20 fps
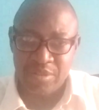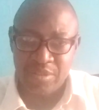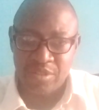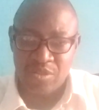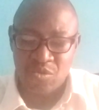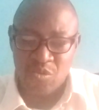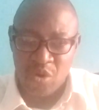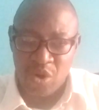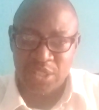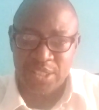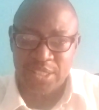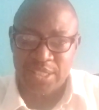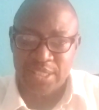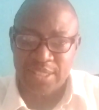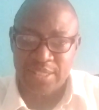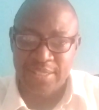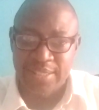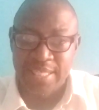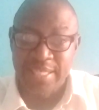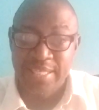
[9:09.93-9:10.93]

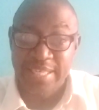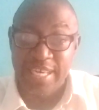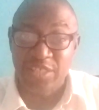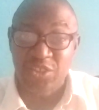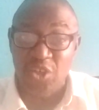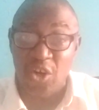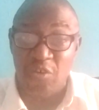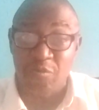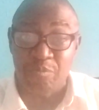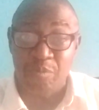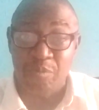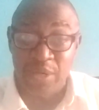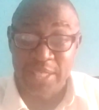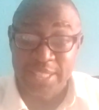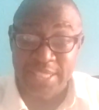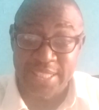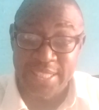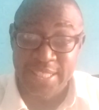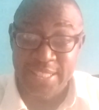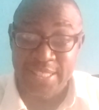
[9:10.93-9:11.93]
was the nature of
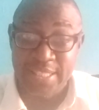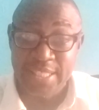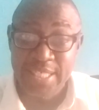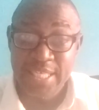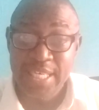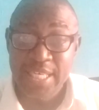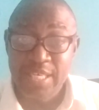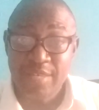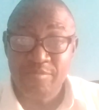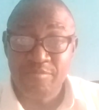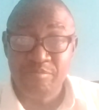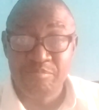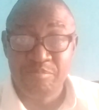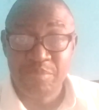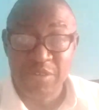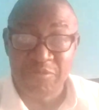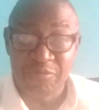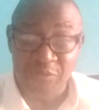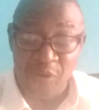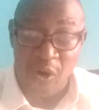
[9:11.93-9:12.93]
politics
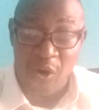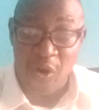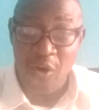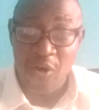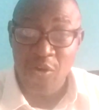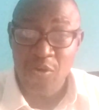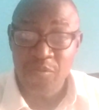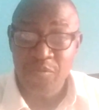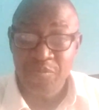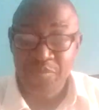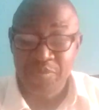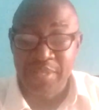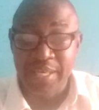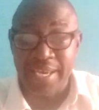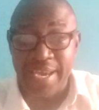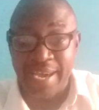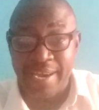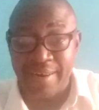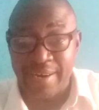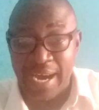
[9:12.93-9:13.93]
before the
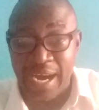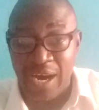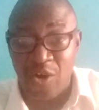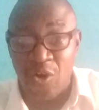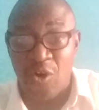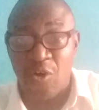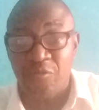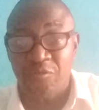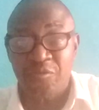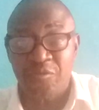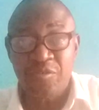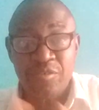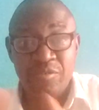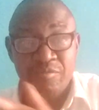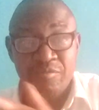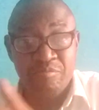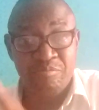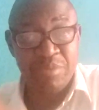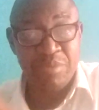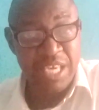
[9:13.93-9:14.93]
era of
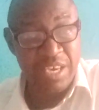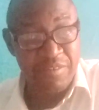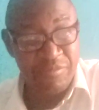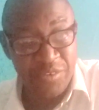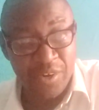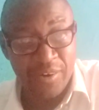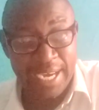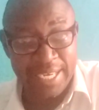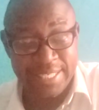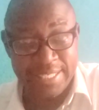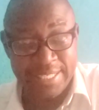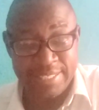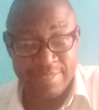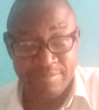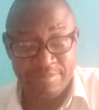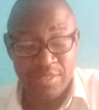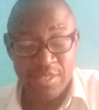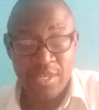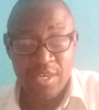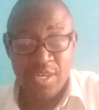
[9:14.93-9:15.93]
behavioralism.
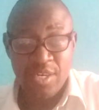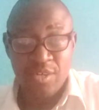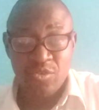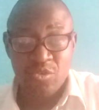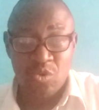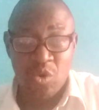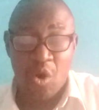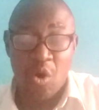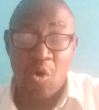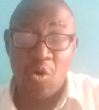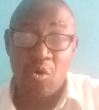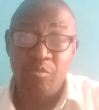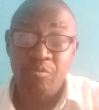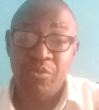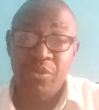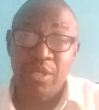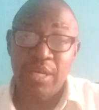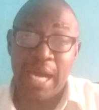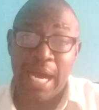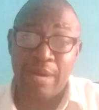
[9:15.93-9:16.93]
Though
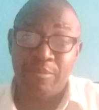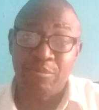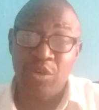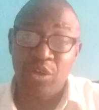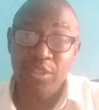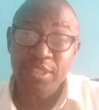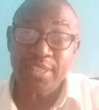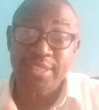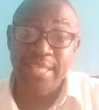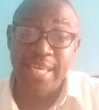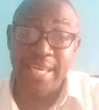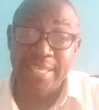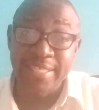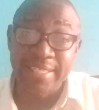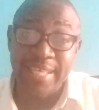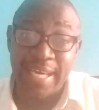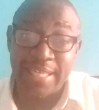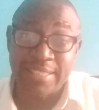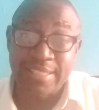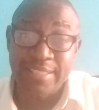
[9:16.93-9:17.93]
I'm not saying
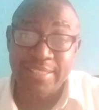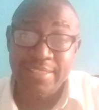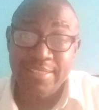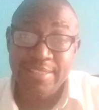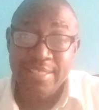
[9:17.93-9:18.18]
that